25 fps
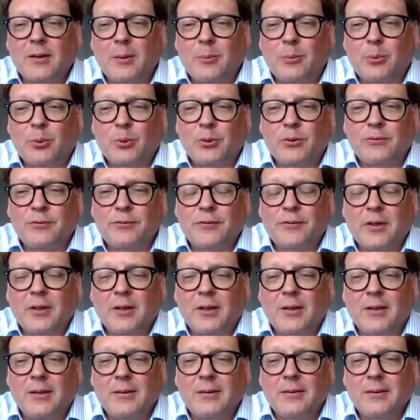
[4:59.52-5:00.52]
had a number
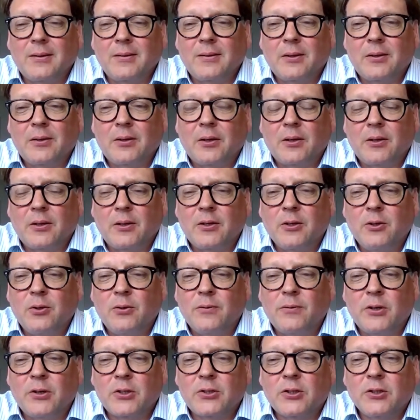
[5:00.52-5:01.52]
of
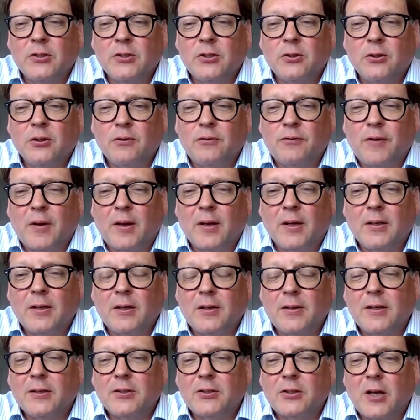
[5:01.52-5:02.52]
universities that you
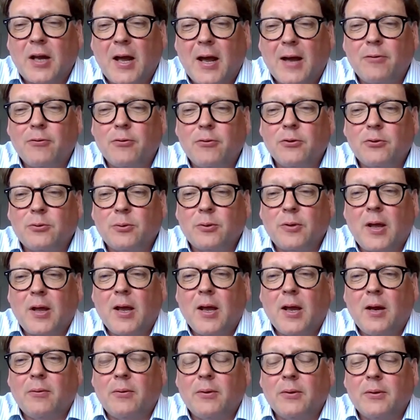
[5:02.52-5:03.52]
funded. I think St Andrews were
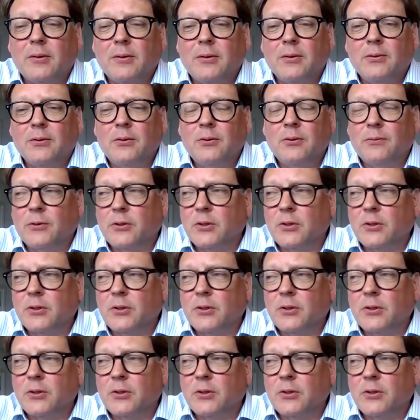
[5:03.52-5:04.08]
there, and